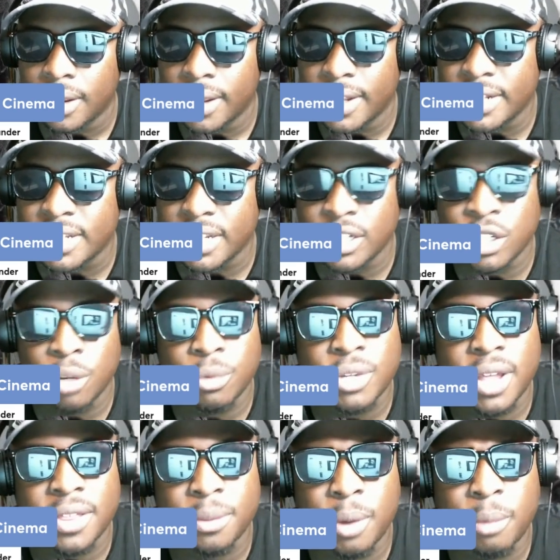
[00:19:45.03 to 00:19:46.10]
It's it's
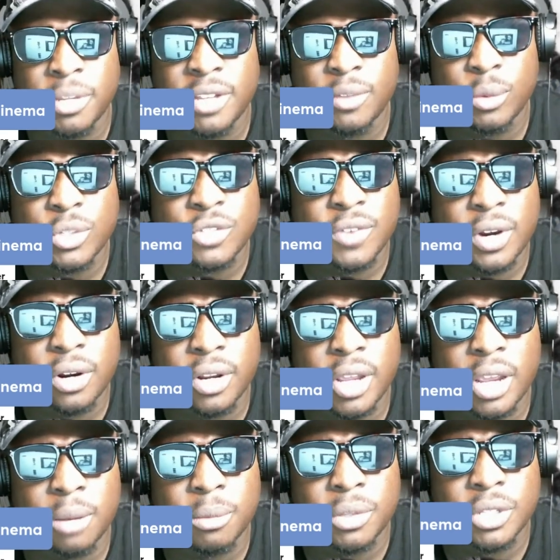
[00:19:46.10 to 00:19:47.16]
almost I, th I believe it was fair
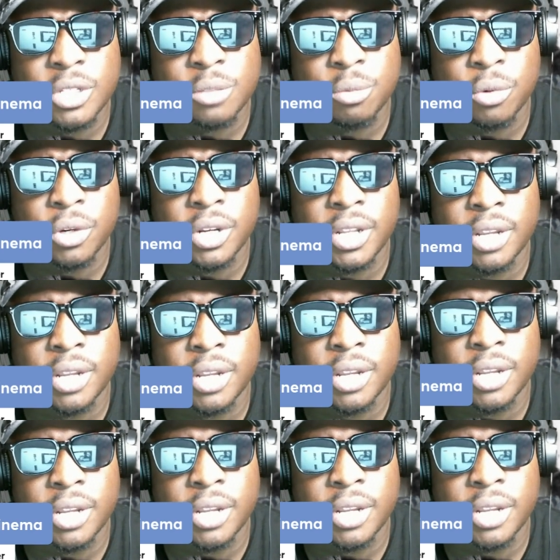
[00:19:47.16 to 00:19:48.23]
game at this point, and there
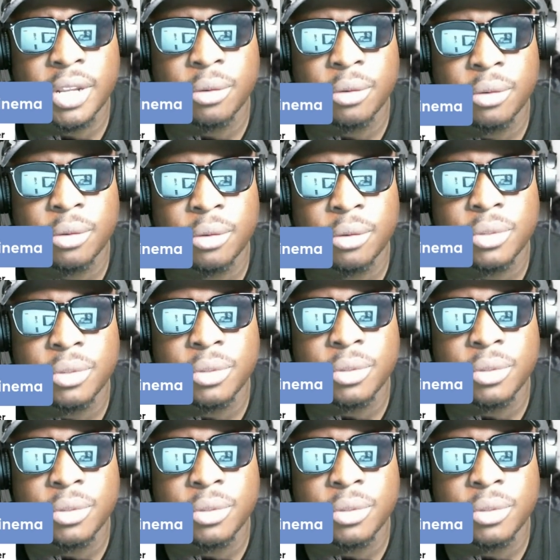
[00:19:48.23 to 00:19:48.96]
was either way.